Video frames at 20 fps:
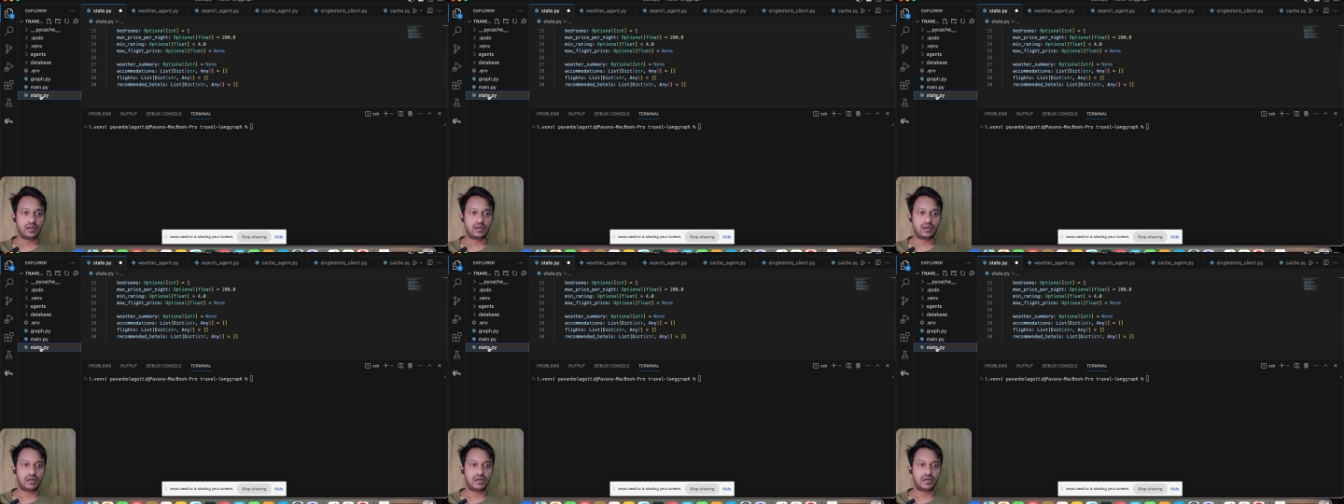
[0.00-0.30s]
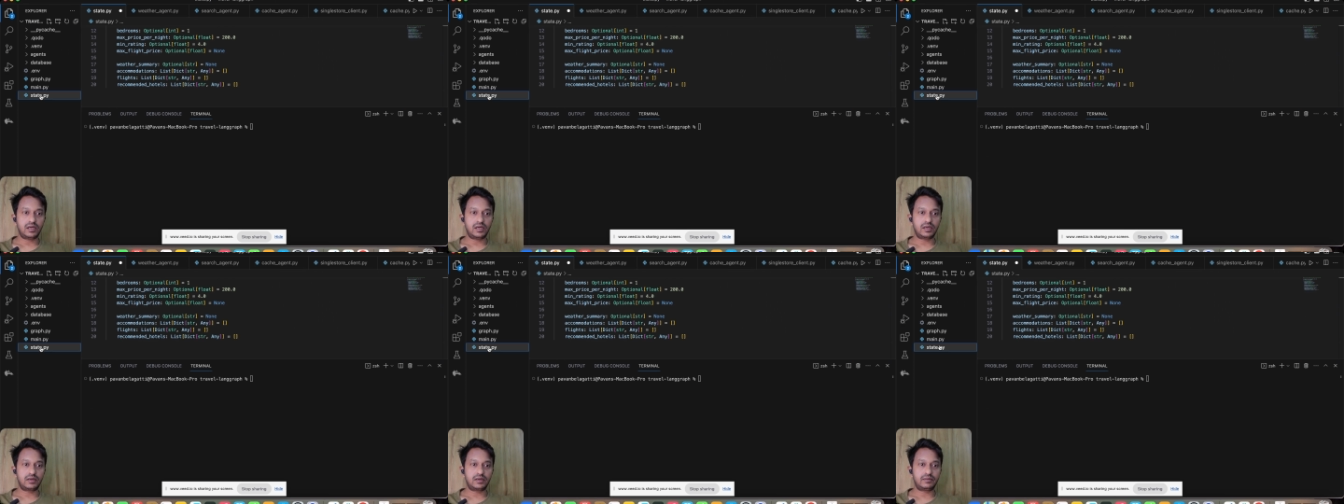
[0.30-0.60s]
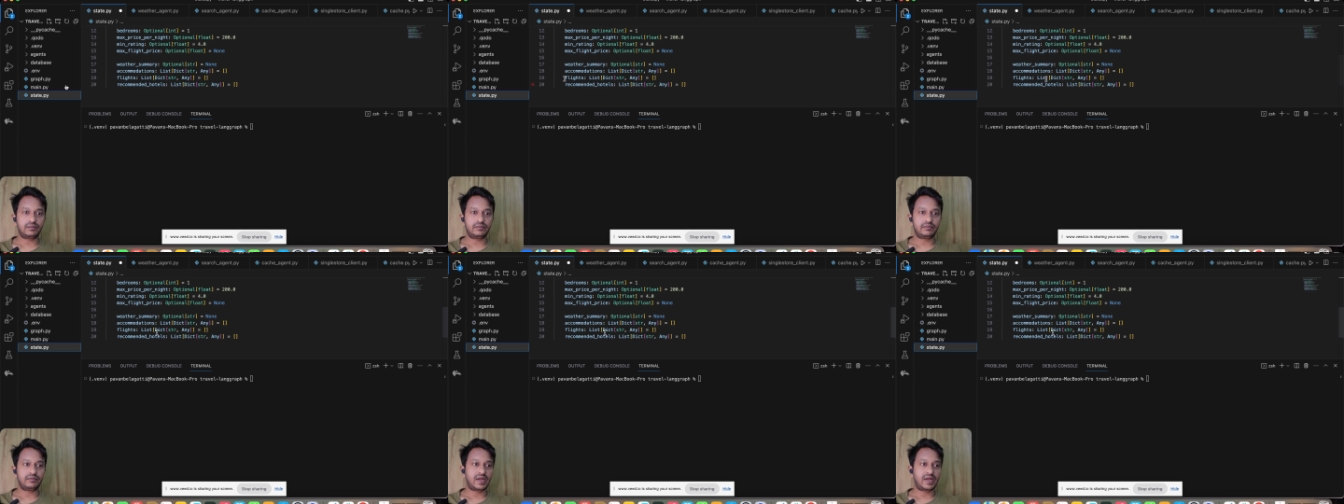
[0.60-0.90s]

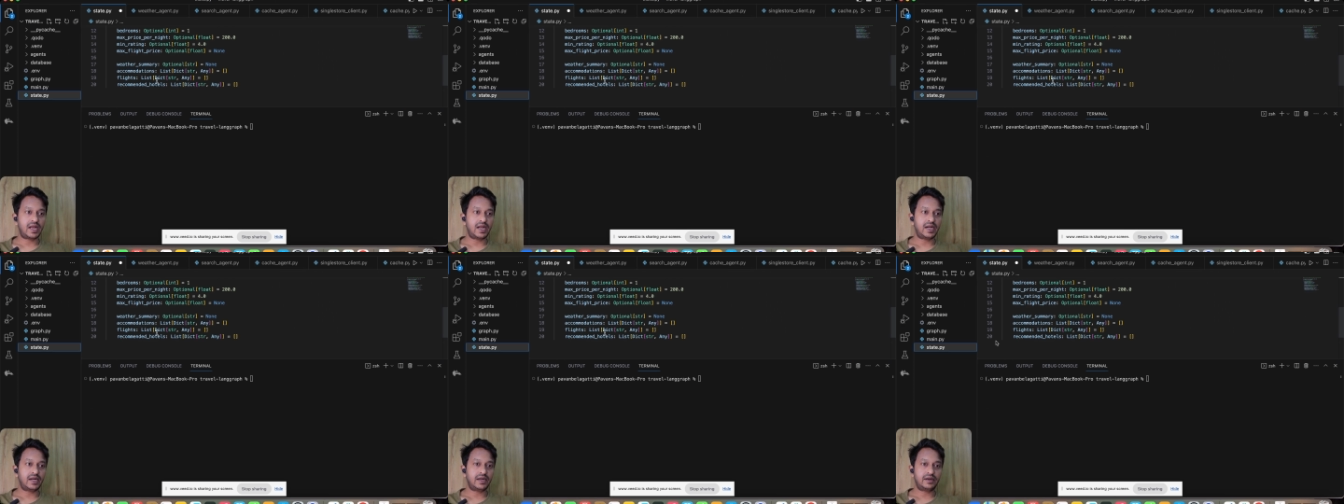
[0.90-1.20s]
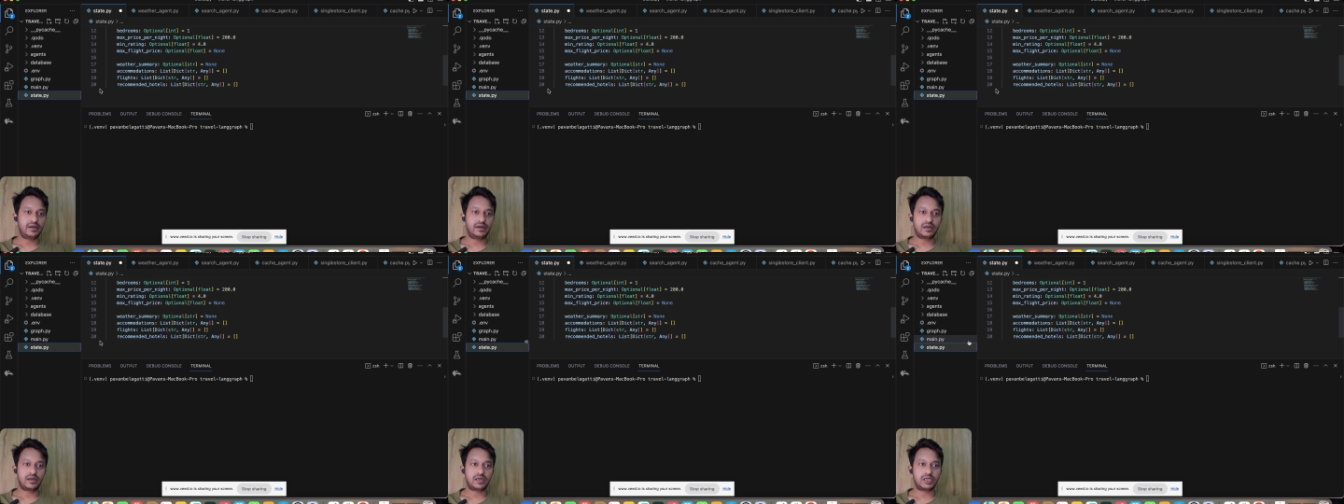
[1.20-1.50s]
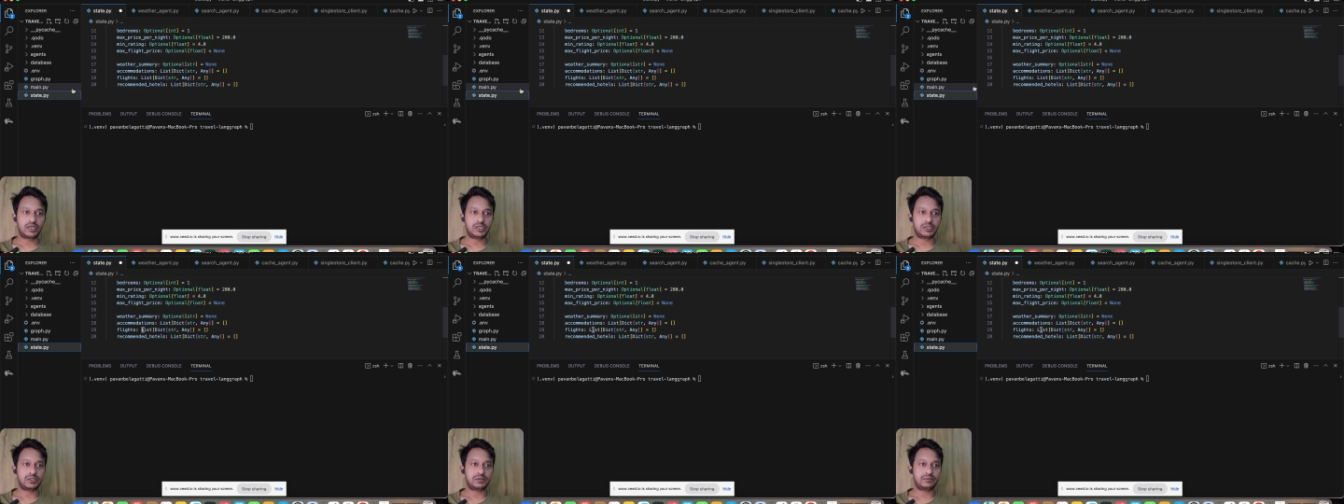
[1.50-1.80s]
um, and
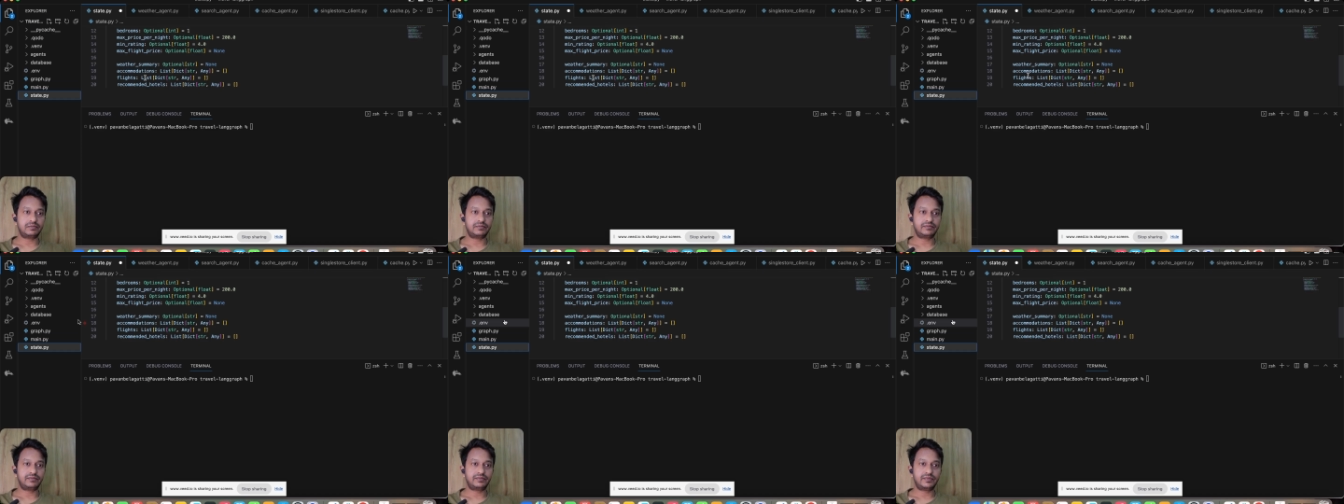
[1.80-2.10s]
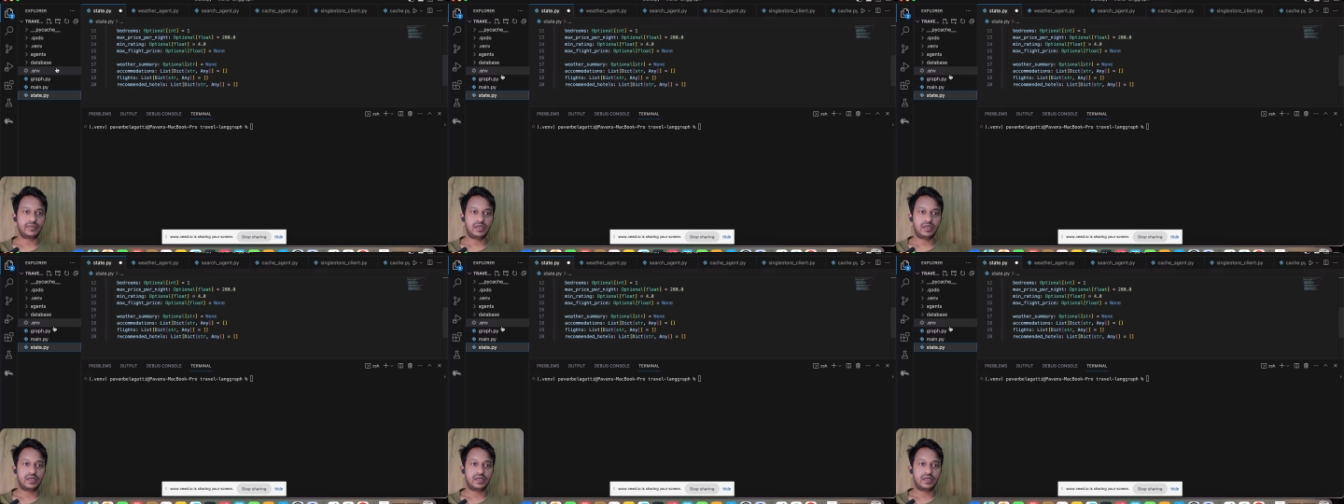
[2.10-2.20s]
um,